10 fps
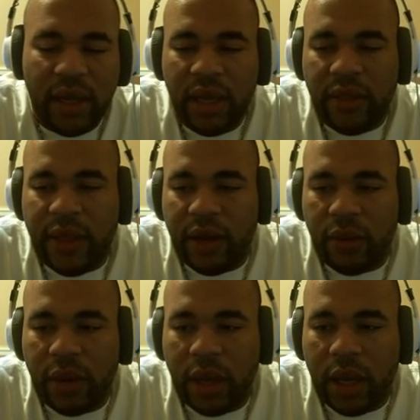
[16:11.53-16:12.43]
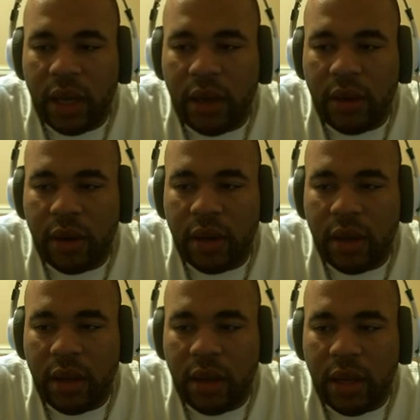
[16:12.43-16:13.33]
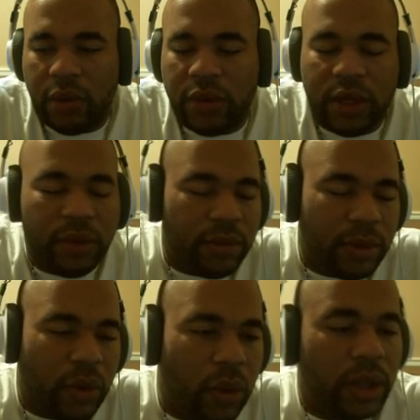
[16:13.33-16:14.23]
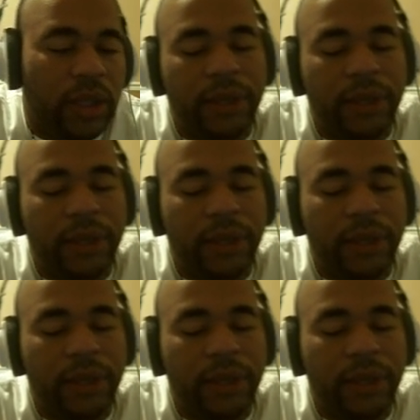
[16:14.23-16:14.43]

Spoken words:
they don't deal with them accordingly.